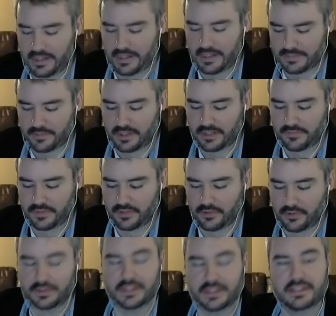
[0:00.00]
and that's part of the
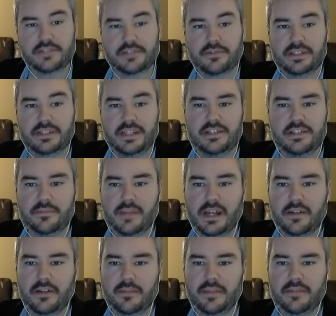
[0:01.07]
whole decentralization
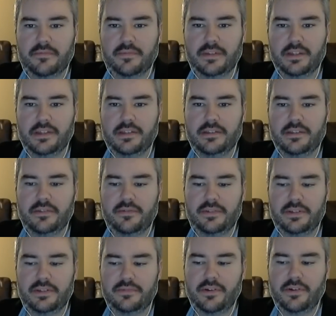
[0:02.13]
model. I mean,
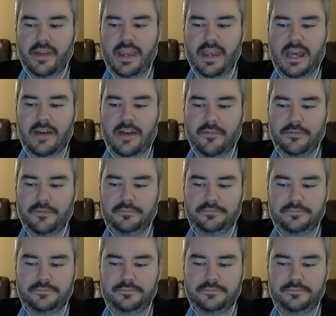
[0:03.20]
you don't have,